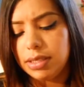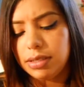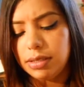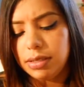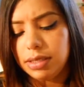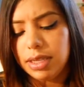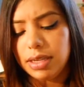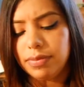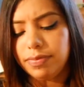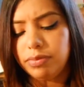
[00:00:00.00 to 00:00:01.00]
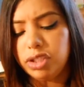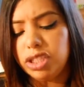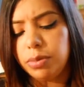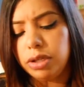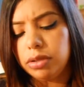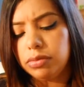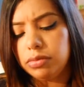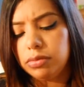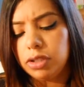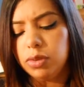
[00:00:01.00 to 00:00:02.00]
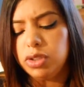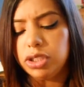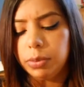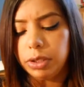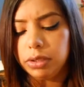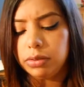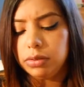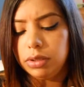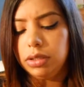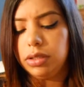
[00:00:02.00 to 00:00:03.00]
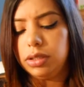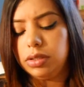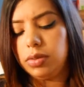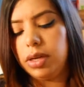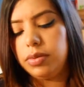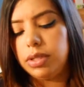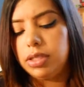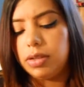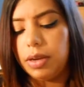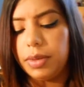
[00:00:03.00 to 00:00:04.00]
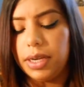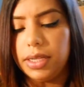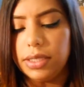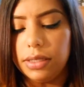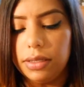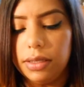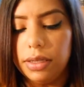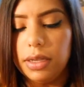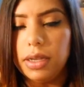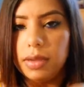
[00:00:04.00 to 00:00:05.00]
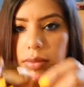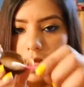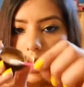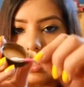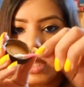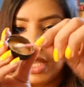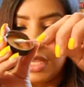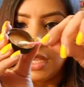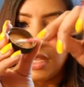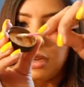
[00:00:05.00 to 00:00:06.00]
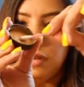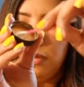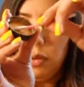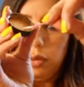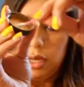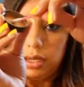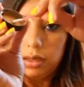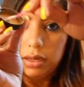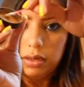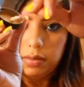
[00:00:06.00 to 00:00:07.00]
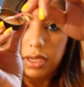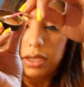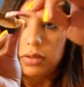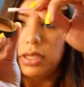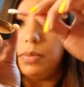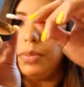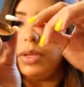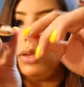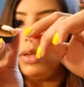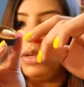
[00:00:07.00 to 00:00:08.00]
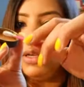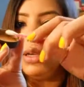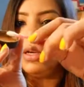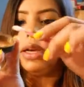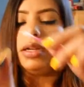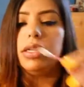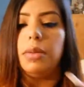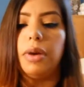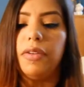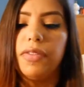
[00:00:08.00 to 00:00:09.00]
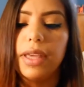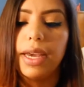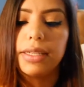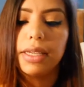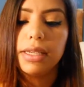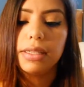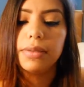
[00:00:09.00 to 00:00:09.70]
It's like shimmer, gold shimmer. That's what I would describe it as. I'm going to take it and roll it in there, my Q-tip, kind of dab off the excess.